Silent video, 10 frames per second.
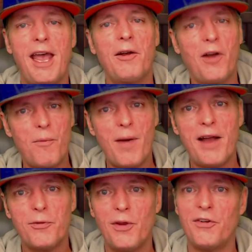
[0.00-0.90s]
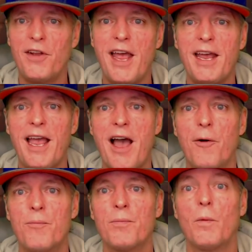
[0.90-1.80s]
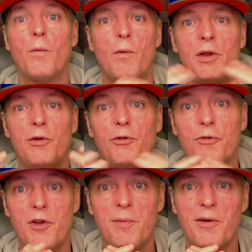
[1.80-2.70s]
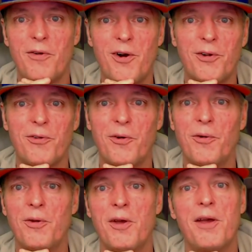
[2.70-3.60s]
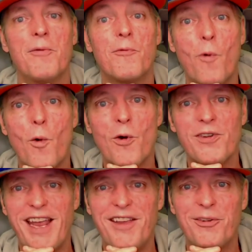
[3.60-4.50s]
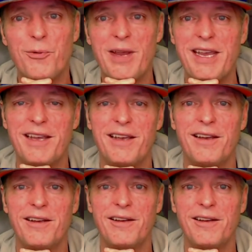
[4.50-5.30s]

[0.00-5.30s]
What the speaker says: and come by Twitch and hang out, where we do streaming of Hearthstone 4 days a week.